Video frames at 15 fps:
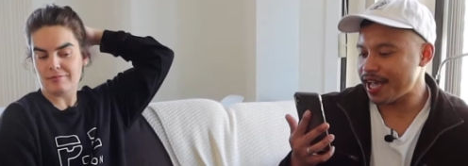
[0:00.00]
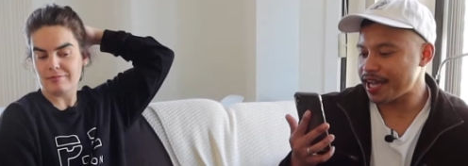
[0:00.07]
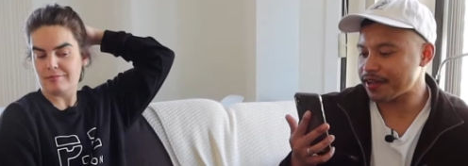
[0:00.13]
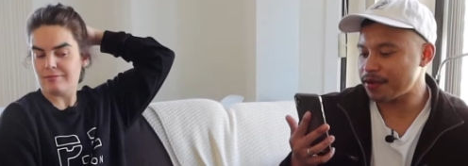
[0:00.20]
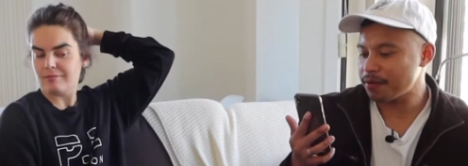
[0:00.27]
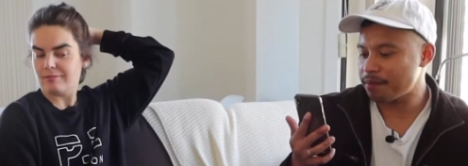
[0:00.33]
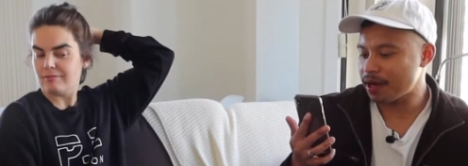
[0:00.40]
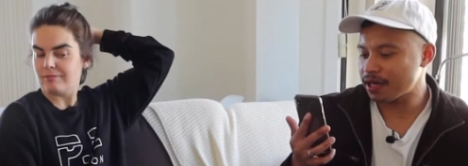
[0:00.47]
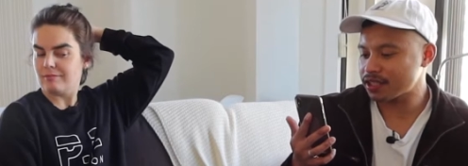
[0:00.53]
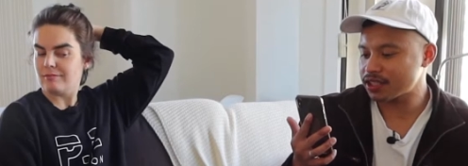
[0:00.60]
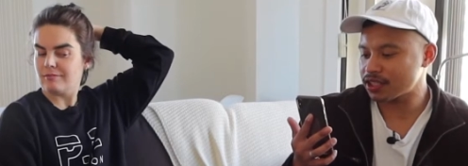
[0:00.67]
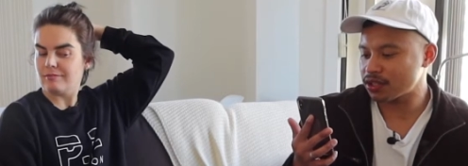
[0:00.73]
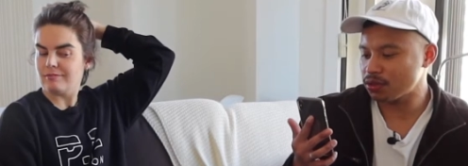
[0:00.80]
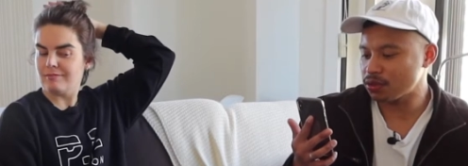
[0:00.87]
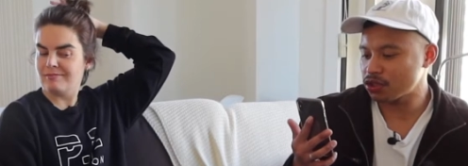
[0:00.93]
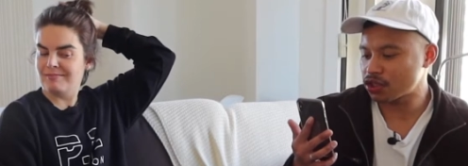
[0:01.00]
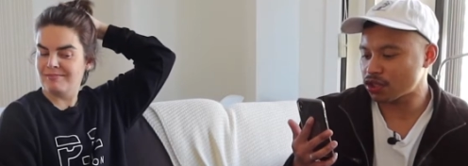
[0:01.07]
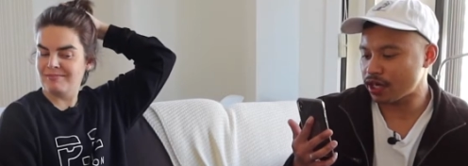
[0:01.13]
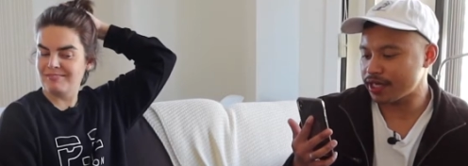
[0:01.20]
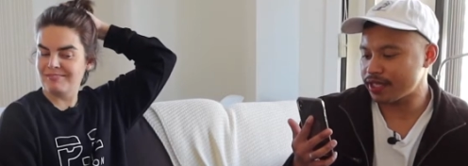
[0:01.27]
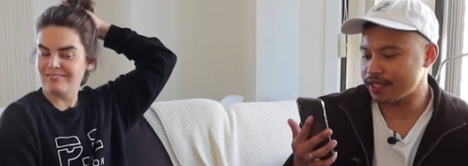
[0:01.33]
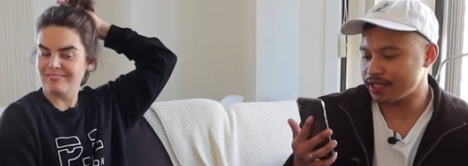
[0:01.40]
Speaker 1: acupuncture or
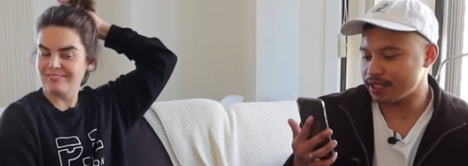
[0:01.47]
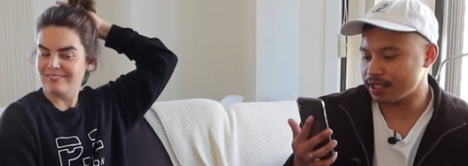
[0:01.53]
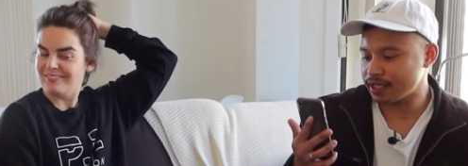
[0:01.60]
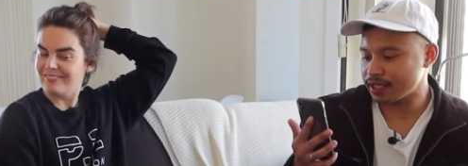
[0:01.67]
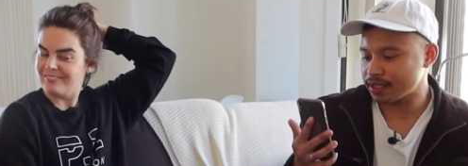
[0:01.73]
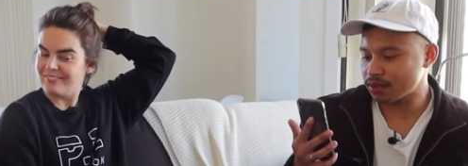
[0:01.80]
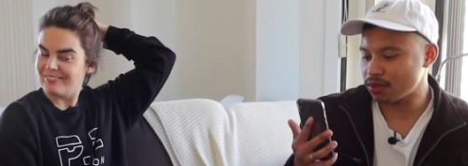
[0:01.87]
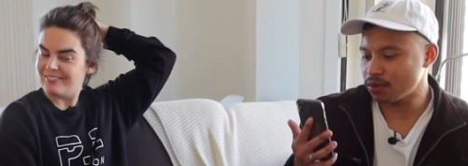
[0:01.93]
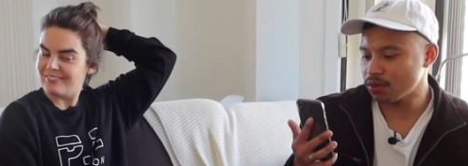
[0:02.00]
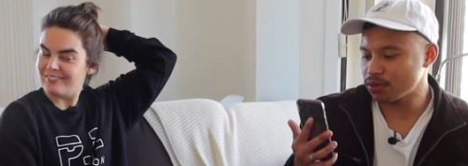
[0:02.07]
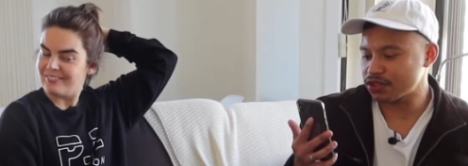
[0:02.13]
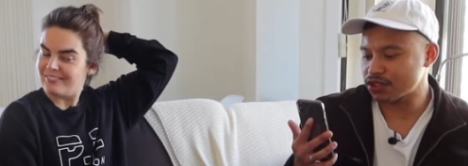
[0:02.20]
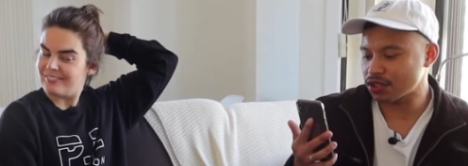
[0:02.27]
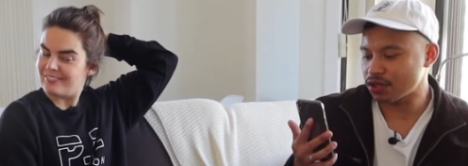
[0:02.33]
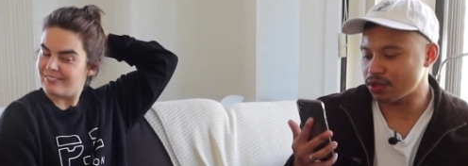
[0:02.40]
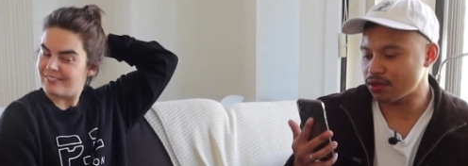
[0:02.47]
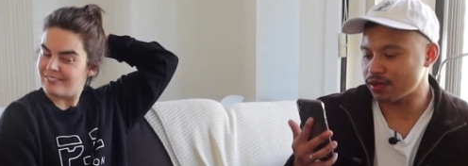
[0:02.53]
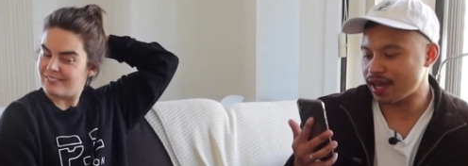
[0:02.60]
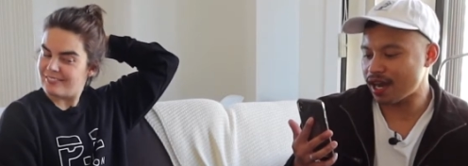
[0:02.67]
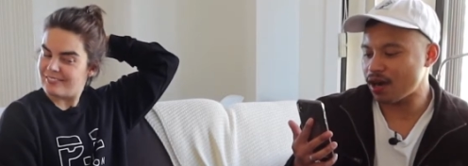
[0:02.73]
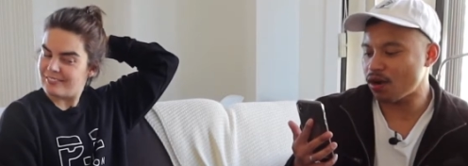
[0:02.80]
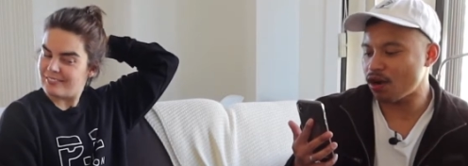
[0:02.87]
dry needling?
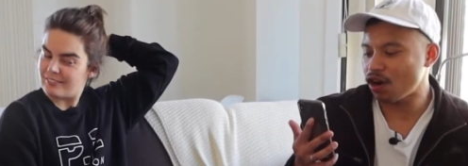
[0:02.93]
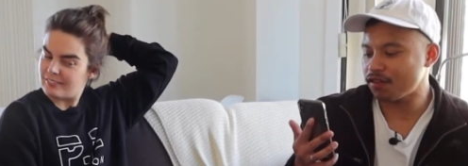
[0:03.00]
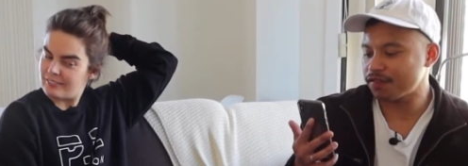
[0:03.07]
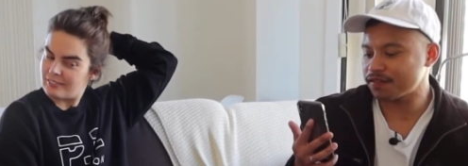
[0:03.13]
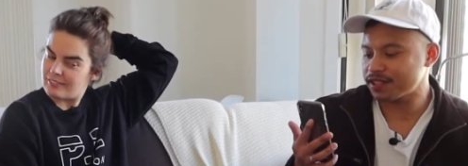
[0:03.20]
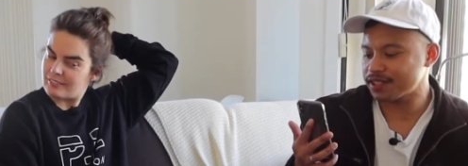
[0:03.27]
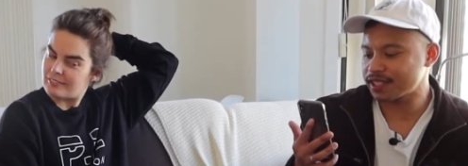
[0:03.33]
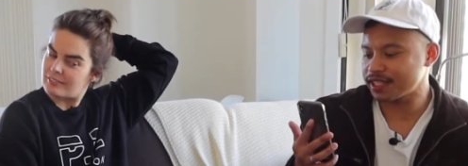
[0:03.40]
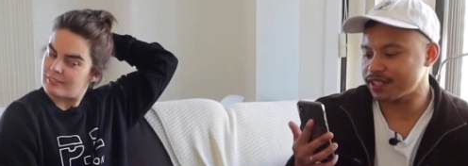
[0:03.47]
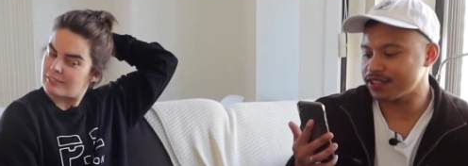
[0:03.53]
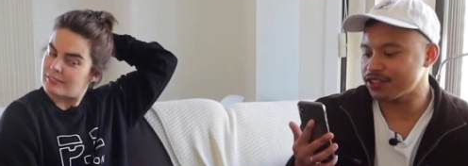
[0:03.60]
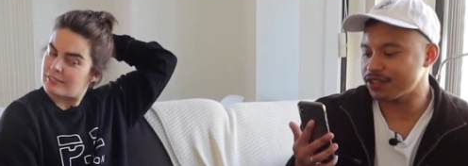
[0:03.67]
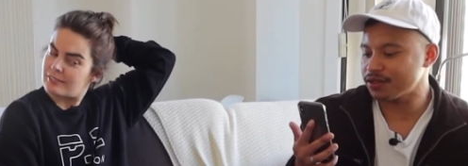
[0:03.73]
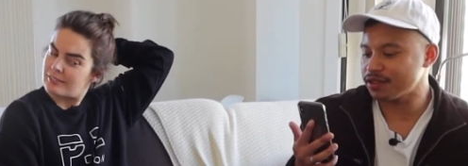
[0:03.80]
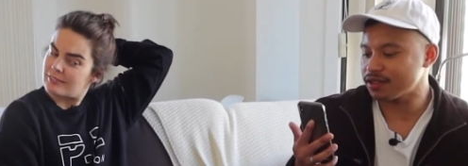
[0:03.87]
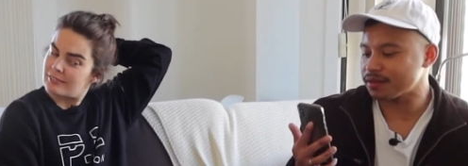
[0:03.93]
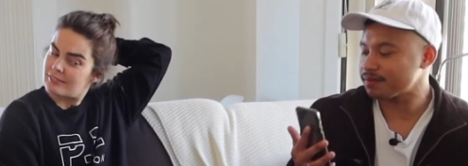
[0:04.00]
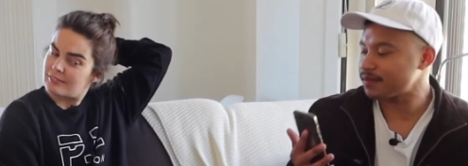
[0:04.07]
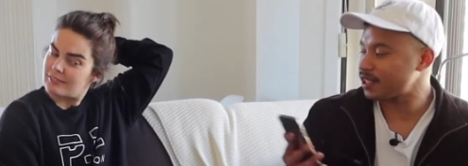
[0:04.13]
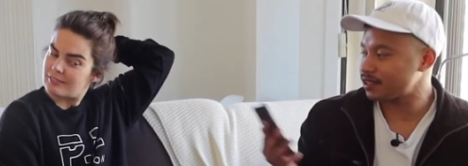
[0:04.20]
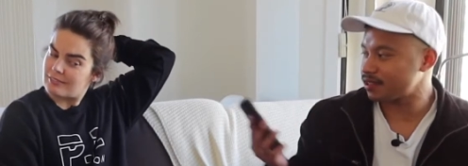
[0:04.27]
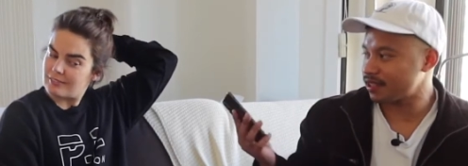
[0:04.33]
Also, how often can you do
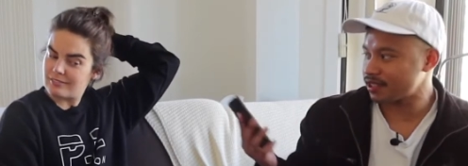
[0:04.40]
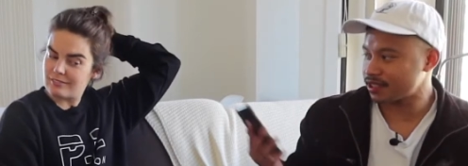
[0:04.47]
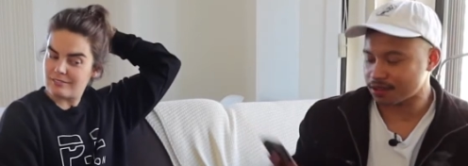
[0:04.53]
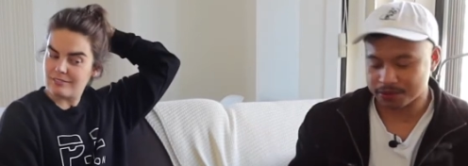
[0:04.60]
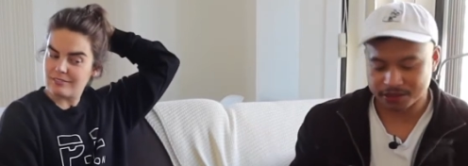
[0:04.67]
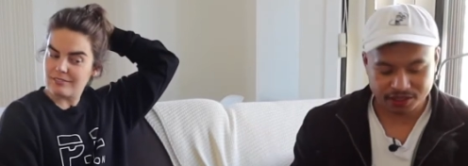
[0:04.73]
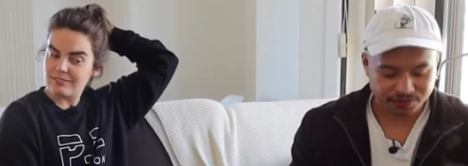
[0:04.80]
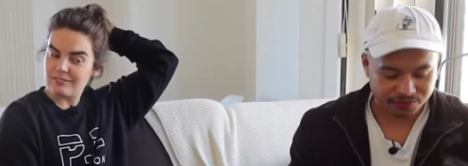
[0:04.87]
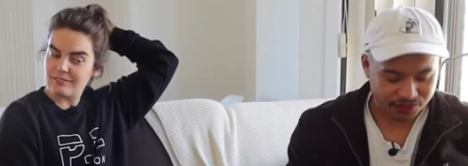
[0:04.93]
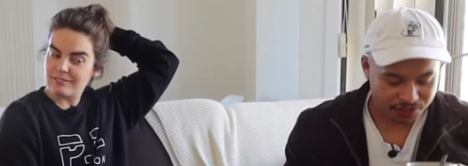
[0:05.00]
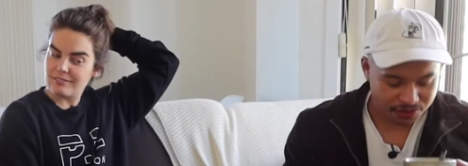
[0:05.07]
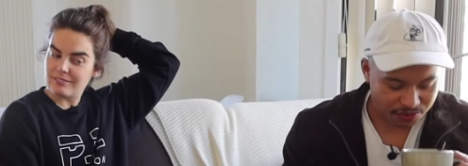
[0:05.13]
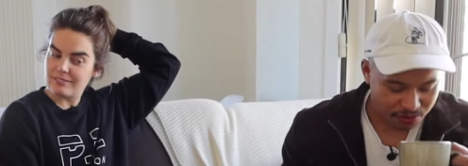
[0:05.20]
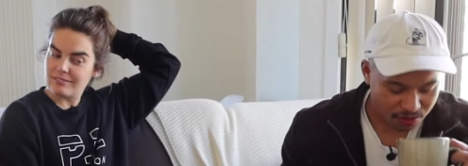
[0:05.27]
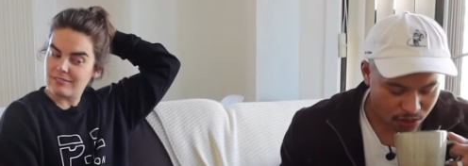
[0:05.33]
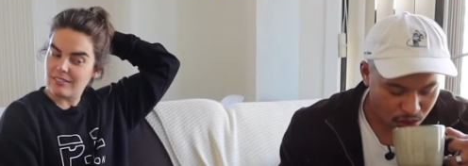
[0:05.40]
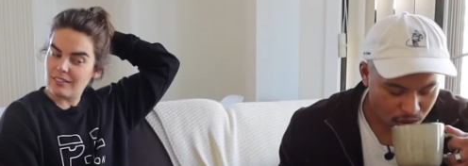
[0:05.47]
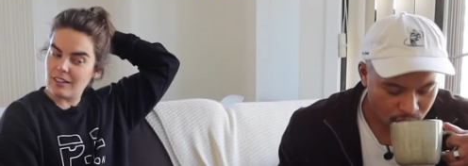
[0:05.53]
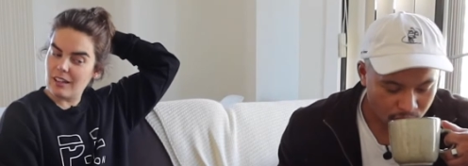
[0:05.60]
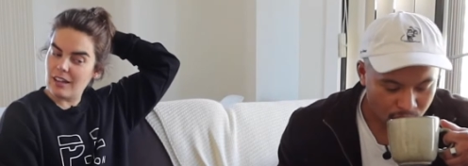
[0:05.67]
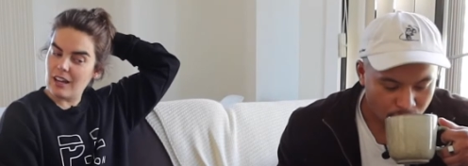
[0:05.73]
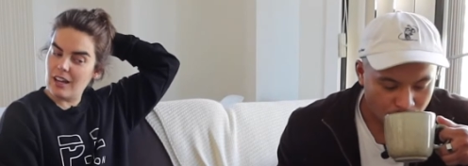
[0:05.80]
them? That, that's a question for you.
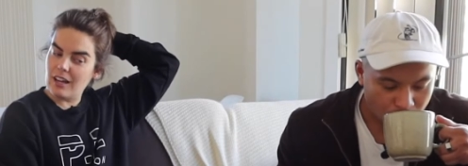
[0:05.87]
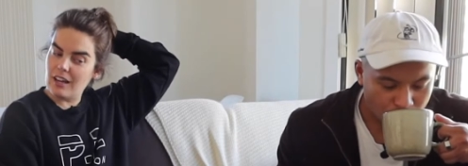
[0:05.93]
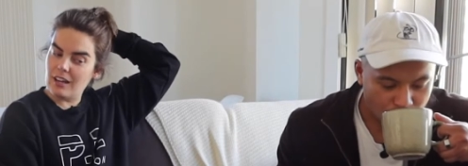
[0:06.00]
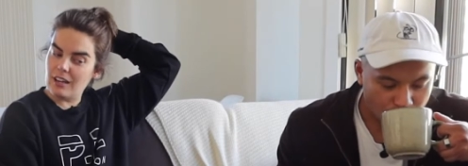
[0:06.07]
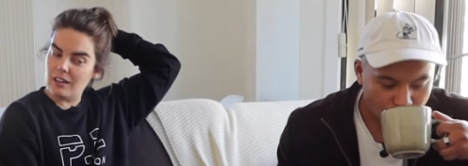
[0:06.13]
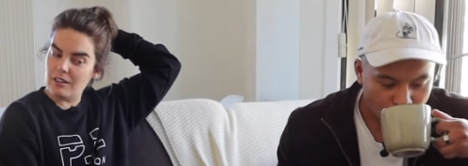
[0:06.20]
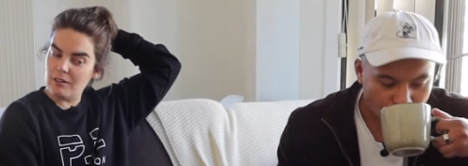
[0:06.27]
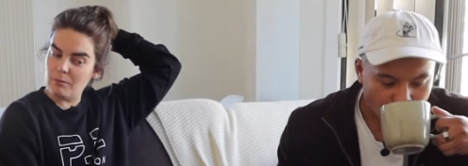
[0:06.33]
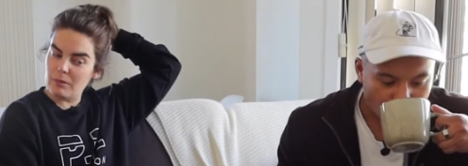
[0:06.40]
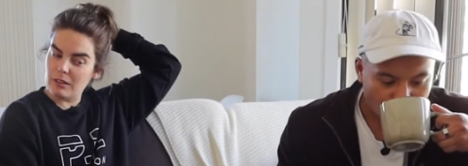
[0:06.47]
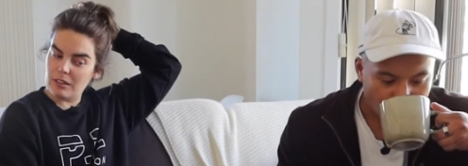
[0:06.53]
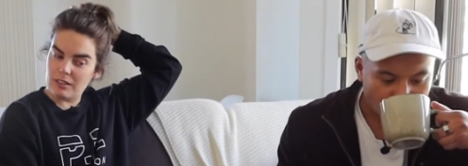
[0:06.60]
Speaker 2: Um,